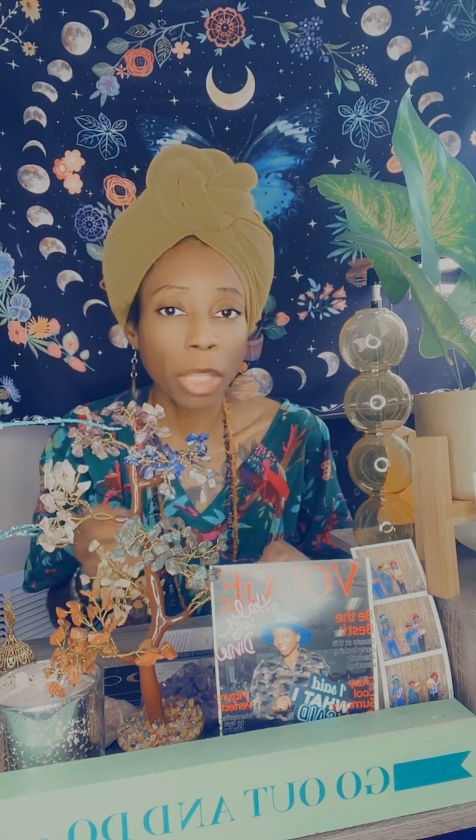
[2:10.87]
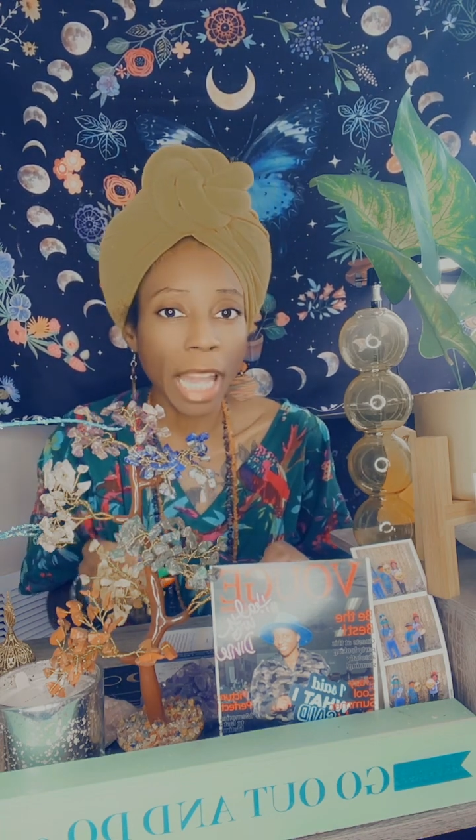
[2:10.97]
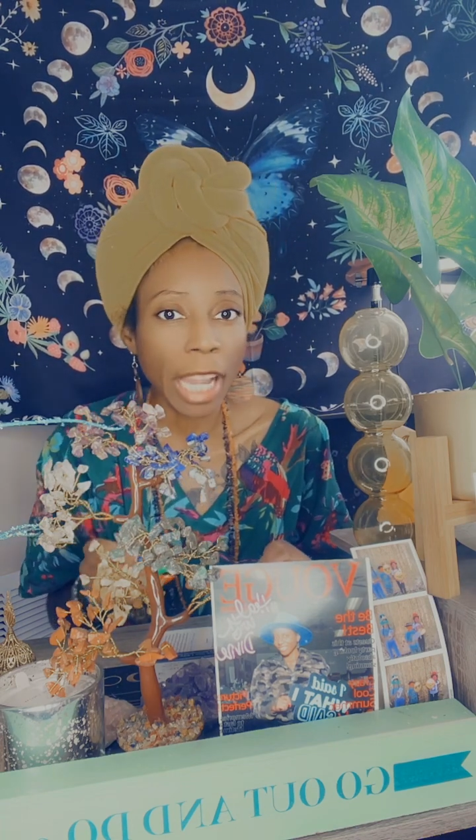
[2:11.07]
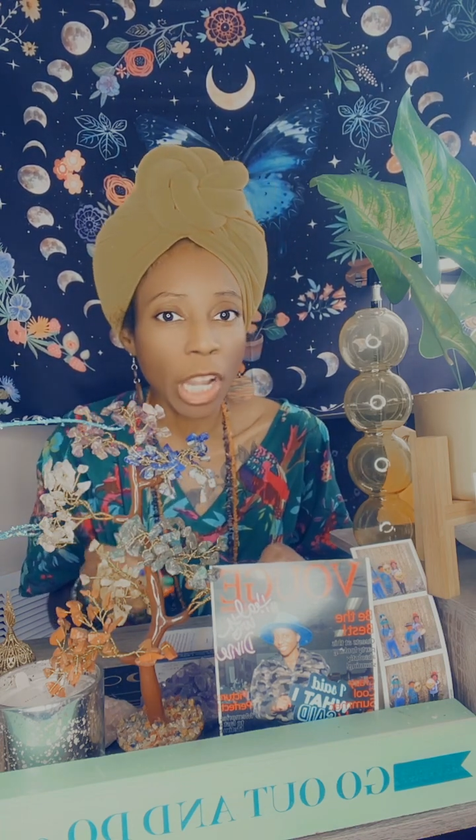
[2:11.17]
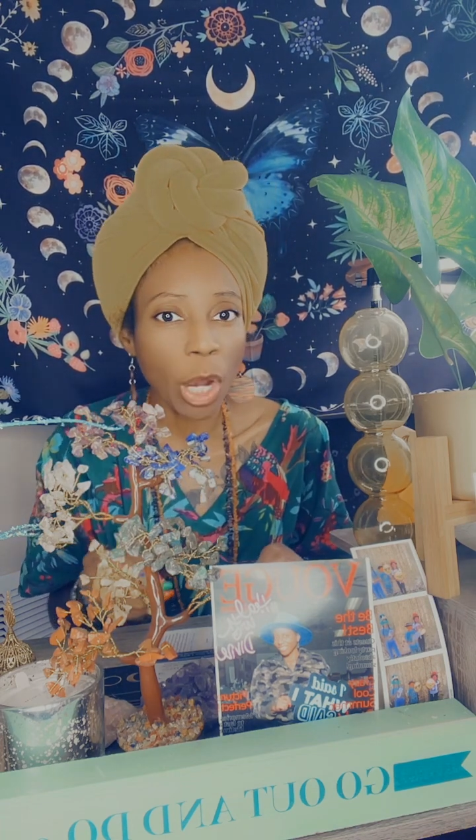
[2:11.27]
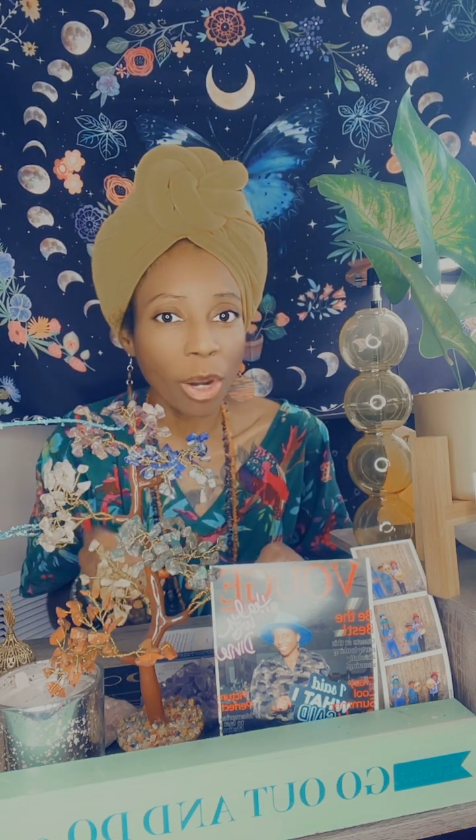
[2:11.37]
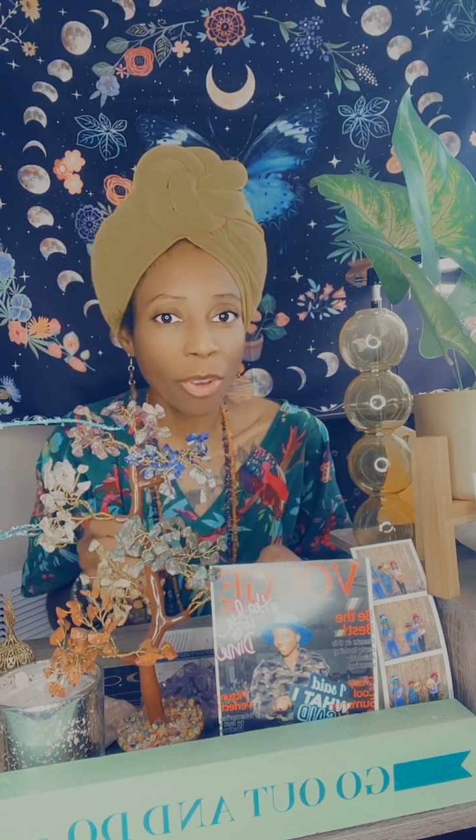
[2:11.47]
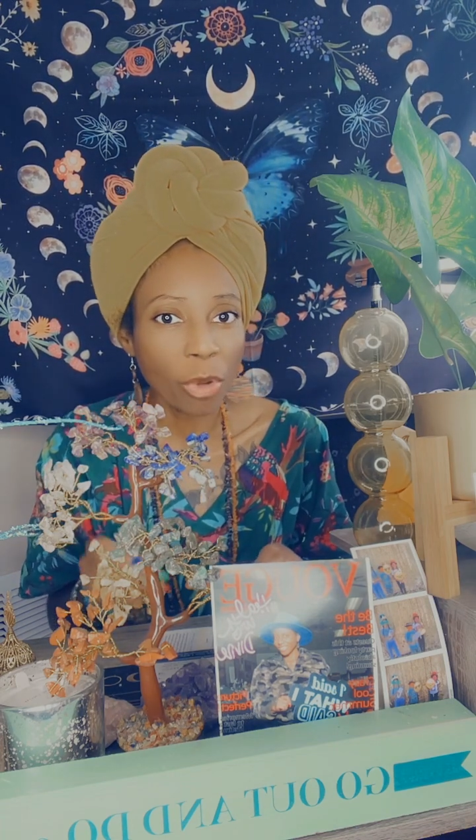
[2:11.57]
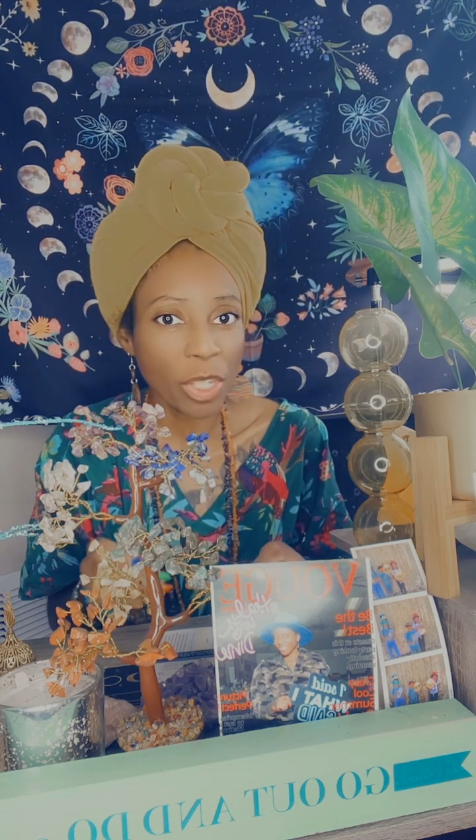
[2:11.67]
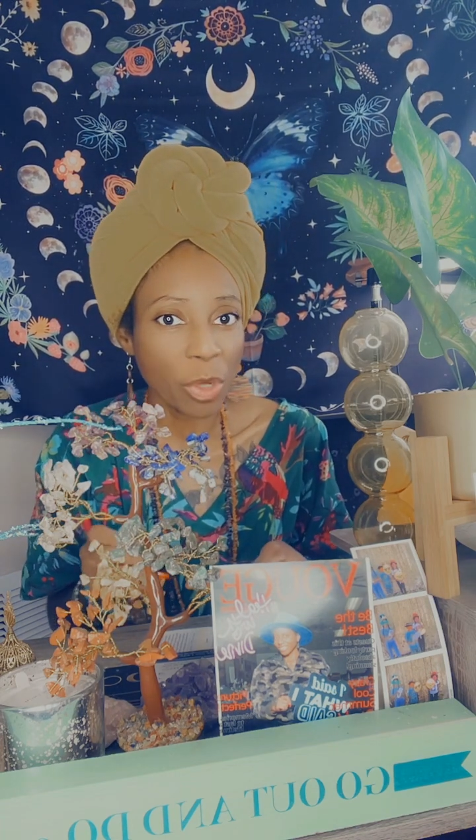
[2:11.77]
let go
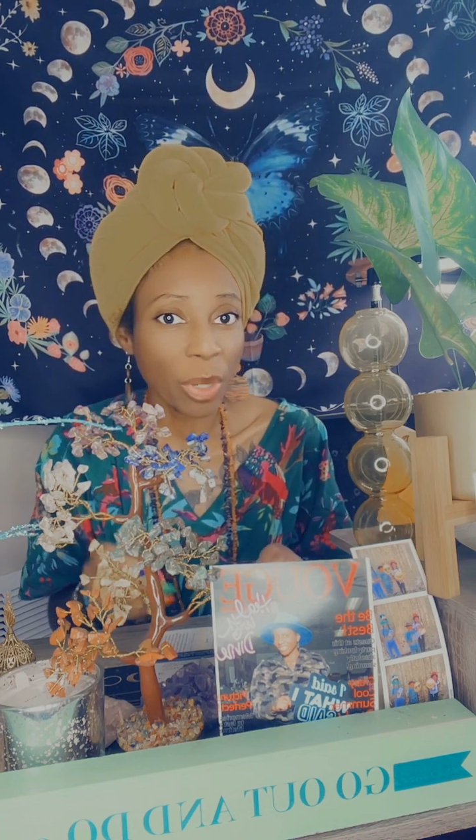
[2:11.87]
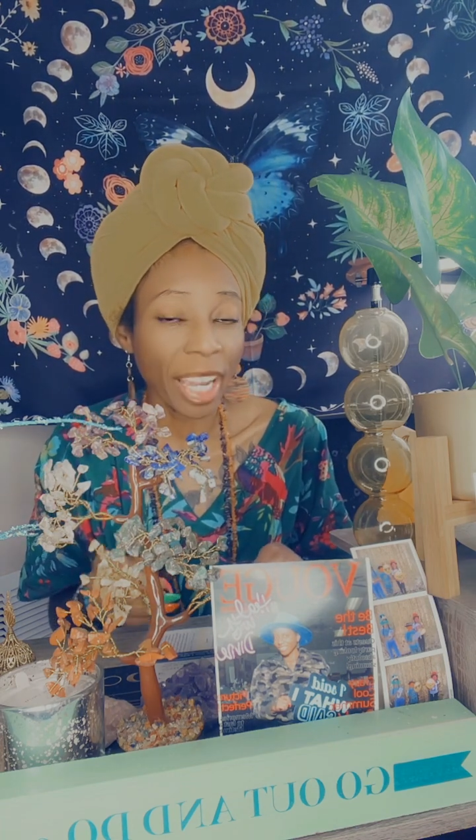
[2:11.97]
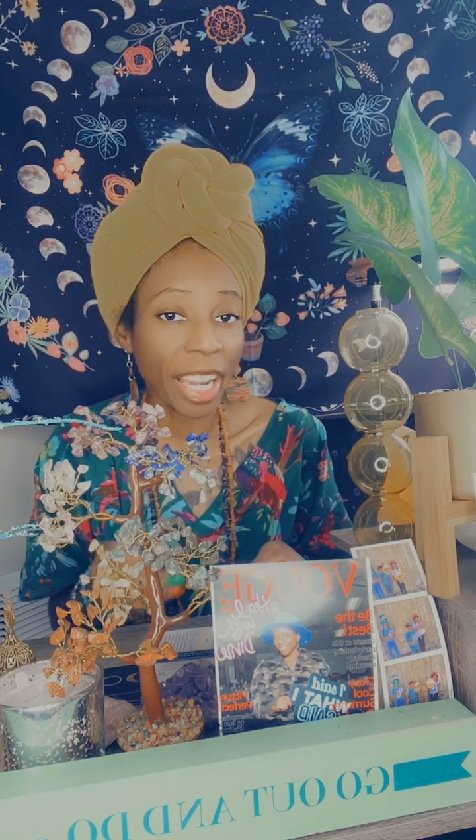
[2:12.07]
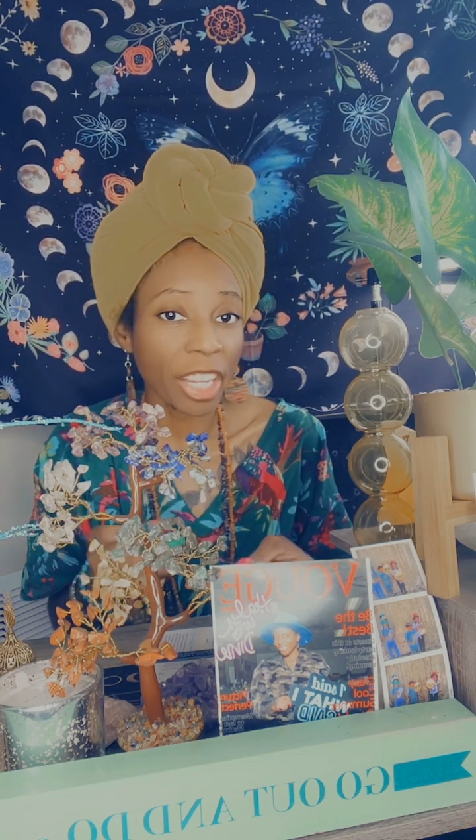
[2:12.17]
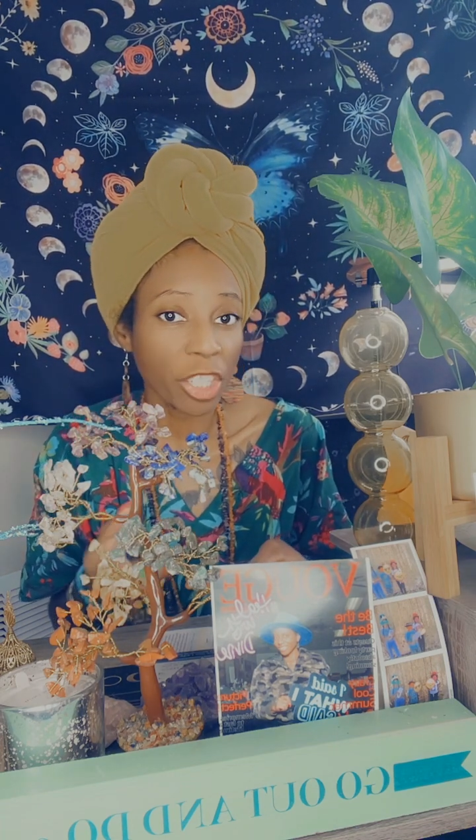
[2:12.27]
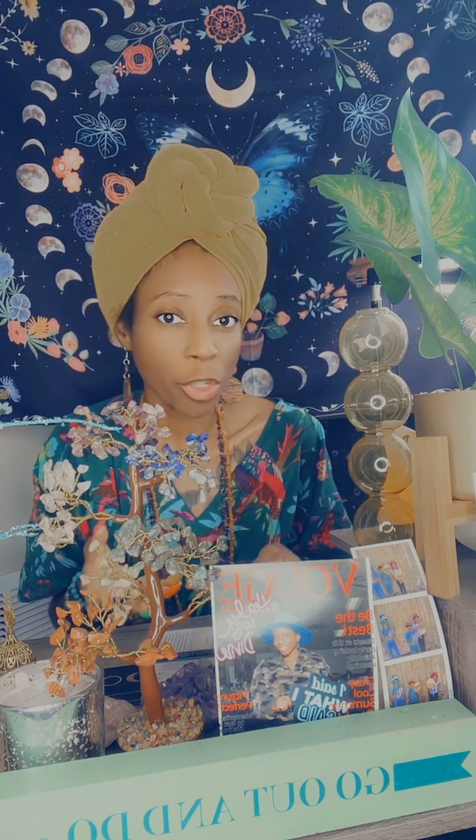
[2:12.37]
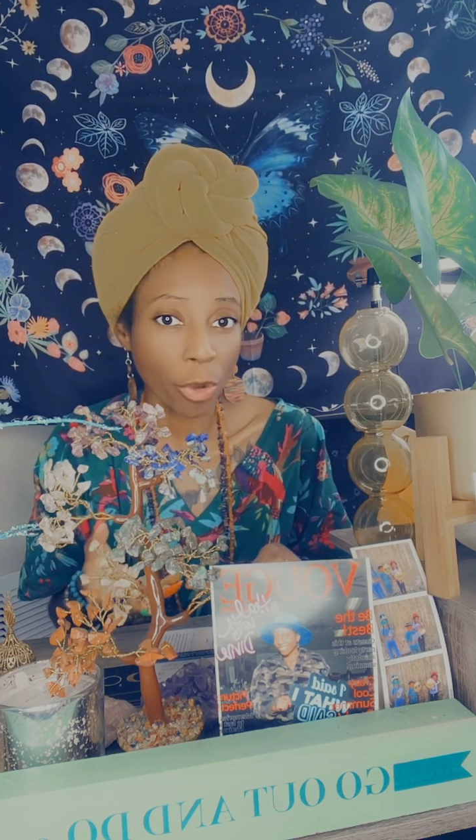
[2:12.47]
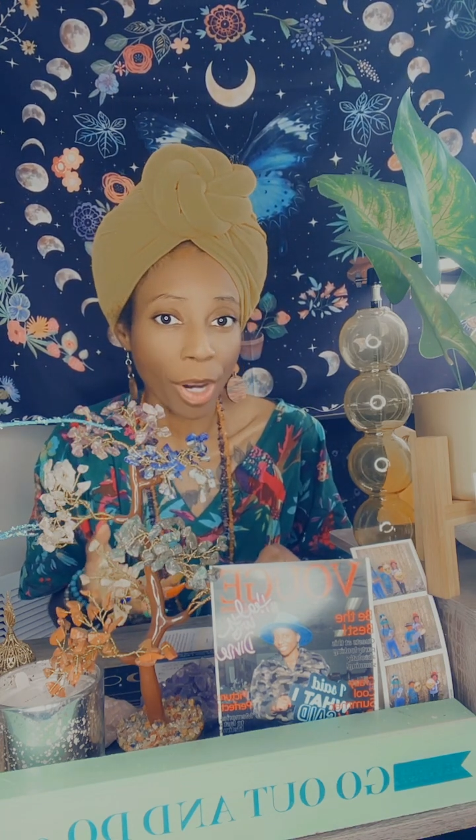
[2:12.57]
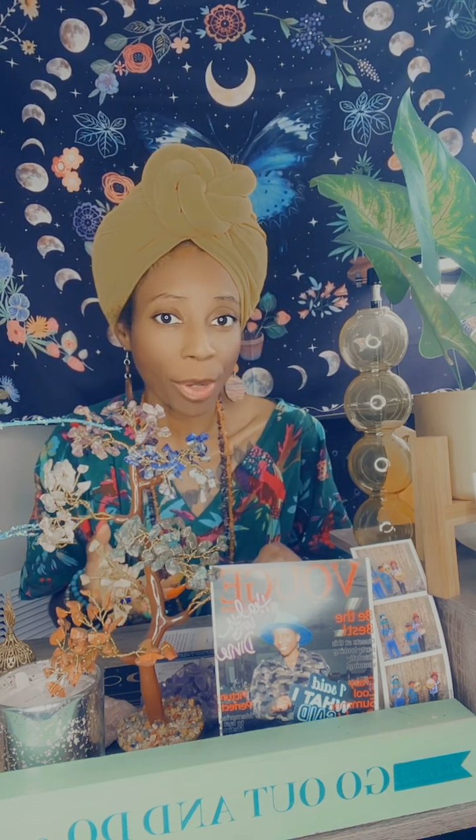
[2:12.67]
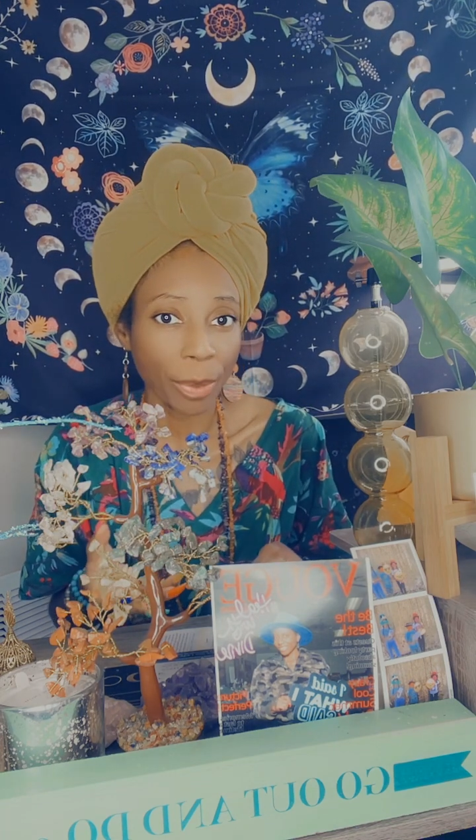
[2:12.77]
of what you can't
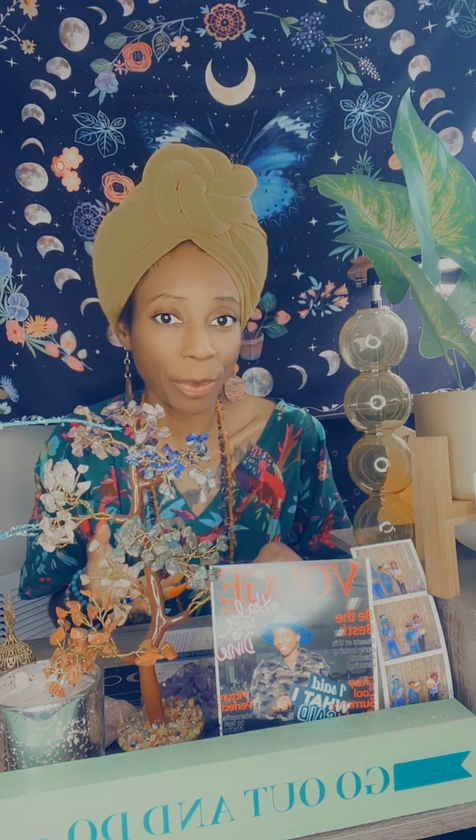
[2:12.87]
control.